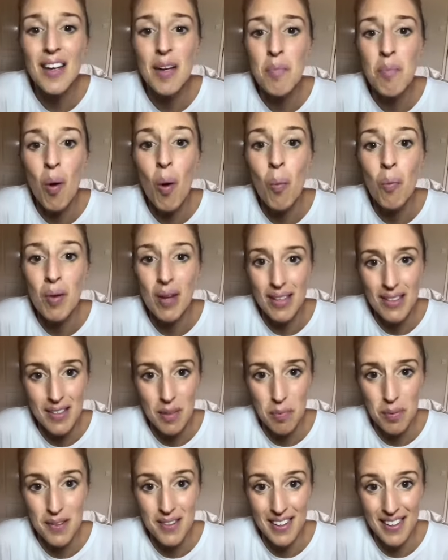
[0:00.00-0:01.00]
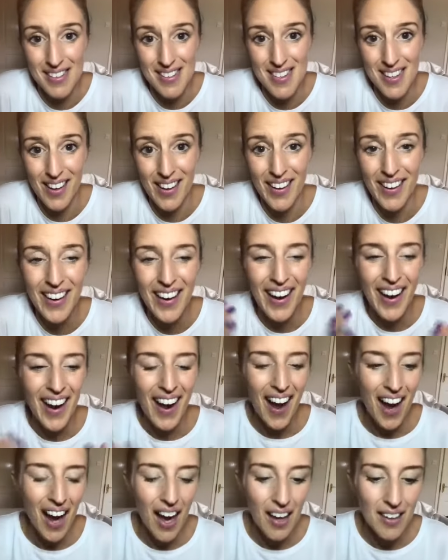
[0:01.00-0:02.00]
mum is a presenter,
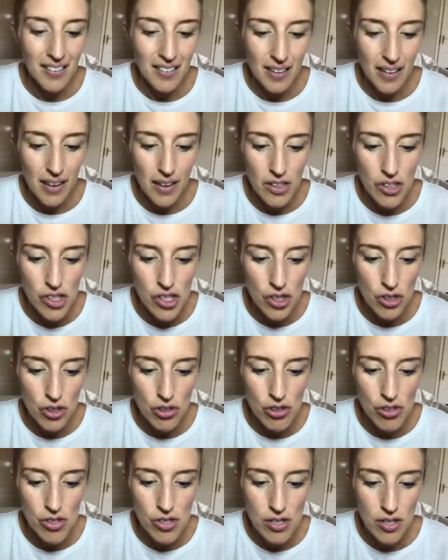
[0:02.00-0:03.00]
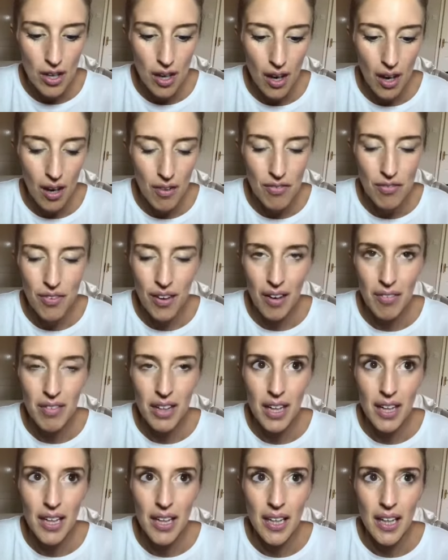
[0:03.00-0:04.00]
and it's just a
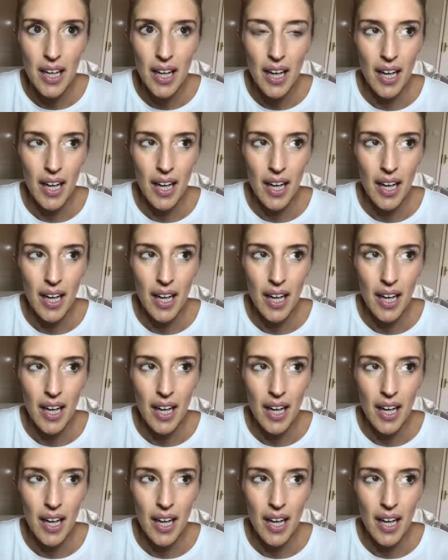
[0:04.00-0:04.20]
very